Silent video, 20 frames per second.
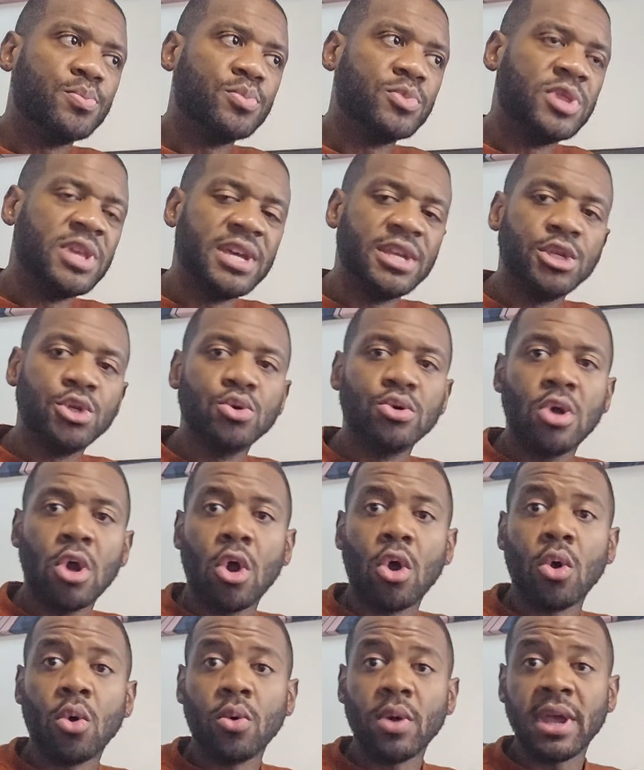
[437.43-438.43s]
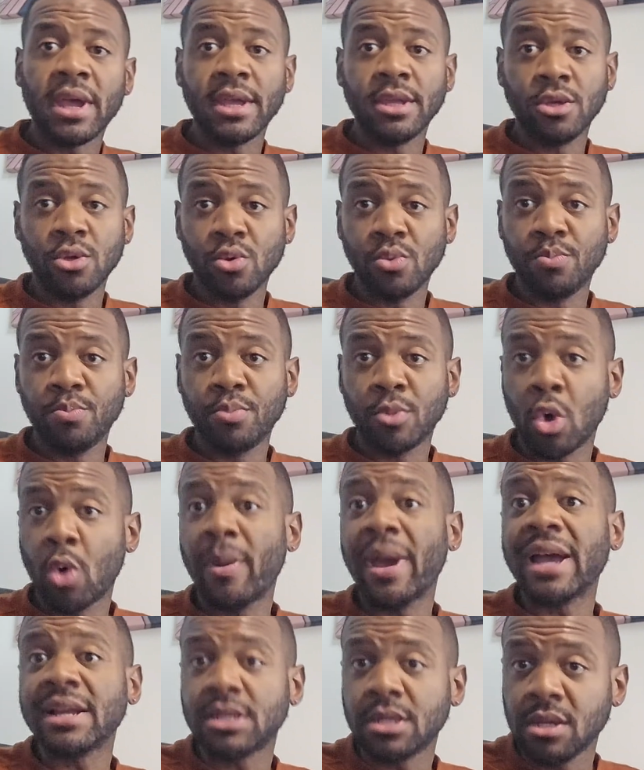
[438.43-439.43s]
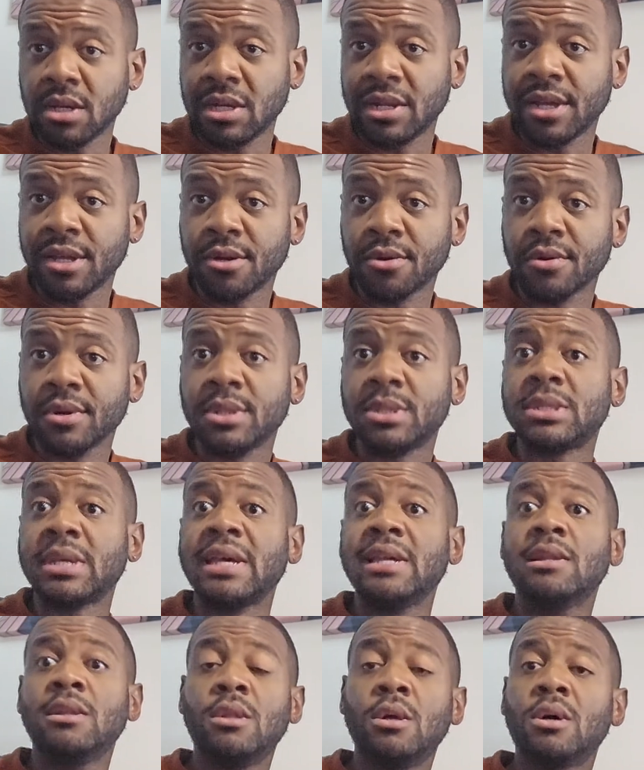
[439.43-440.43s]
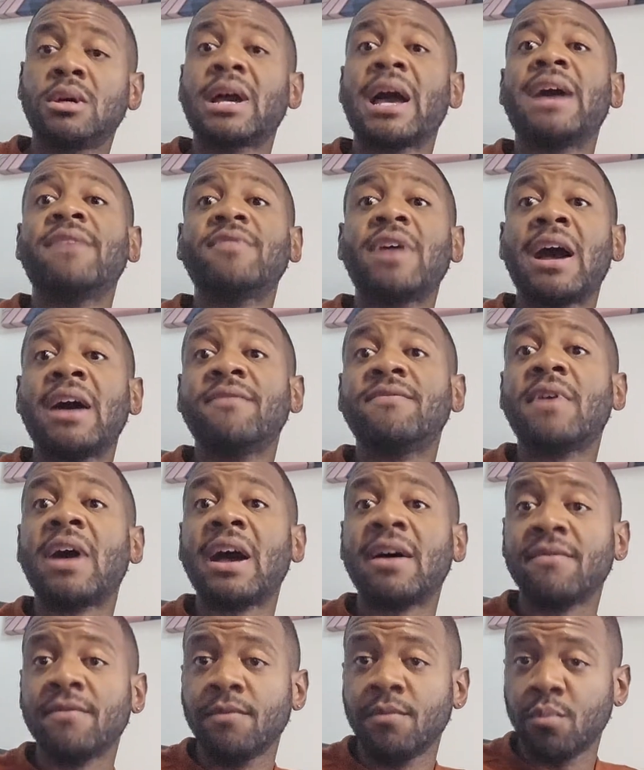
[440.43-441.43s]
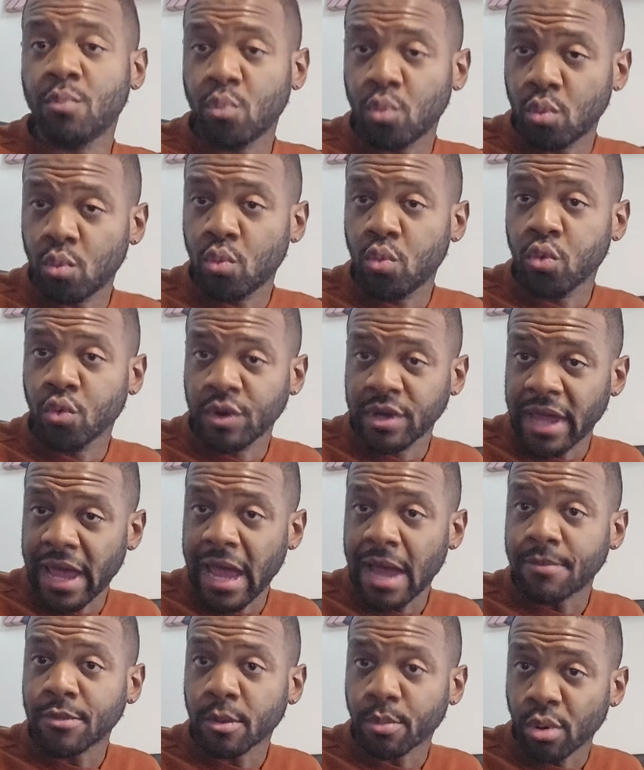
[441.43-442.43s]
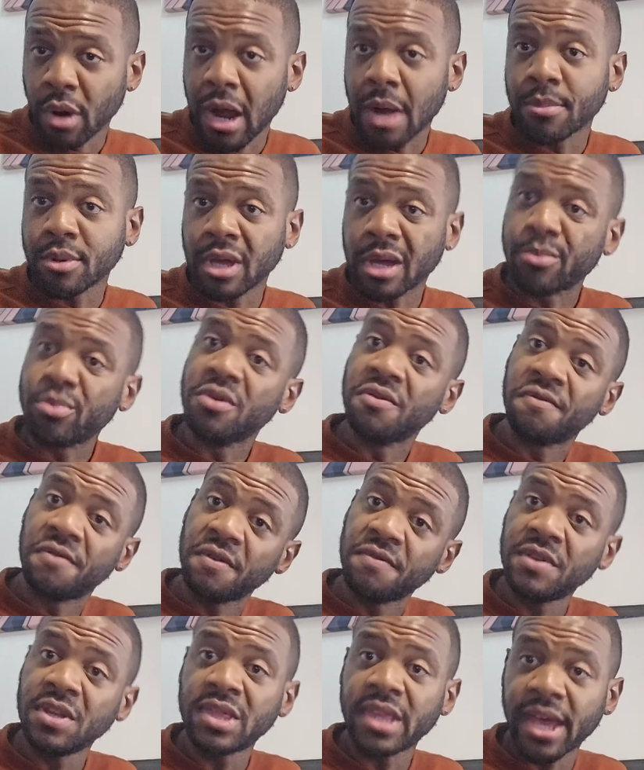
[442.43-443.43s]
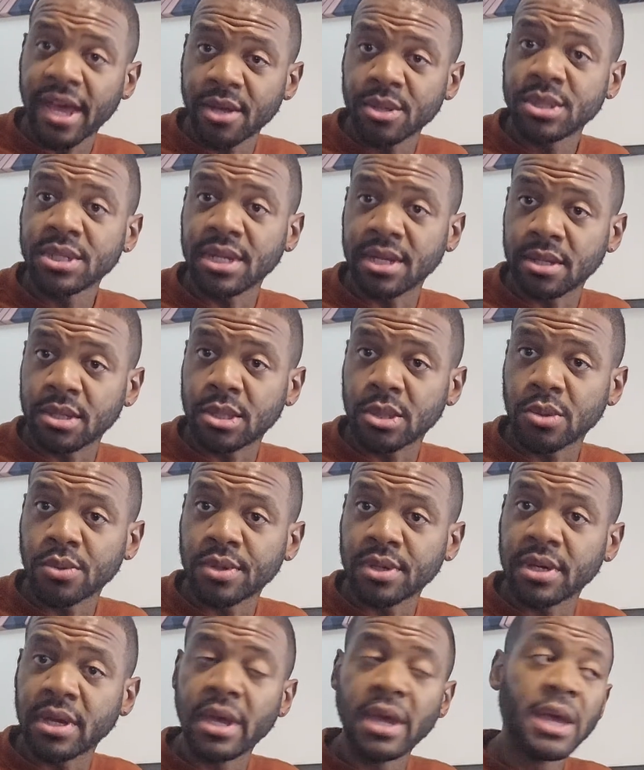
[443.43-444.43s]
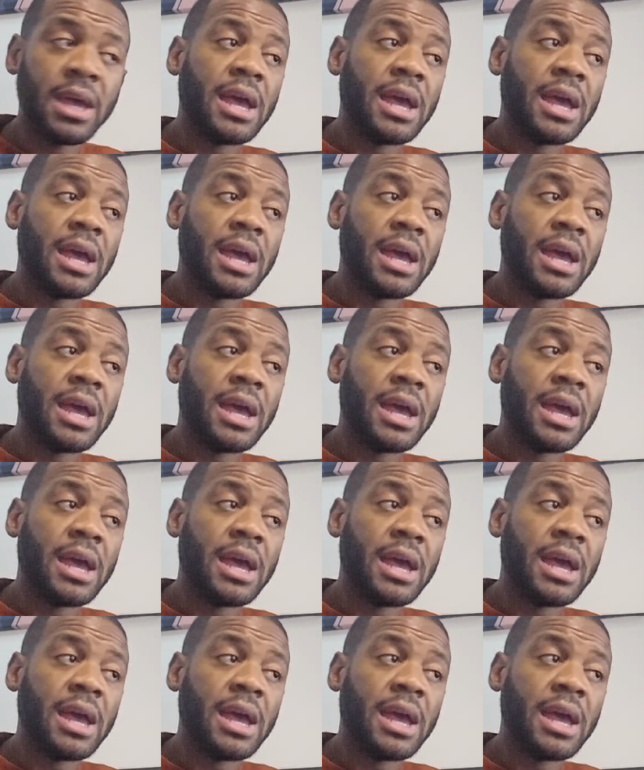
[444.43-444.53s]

Then you go back to your lender and say, look, I've rehabbed the property. I put 50,000 into it.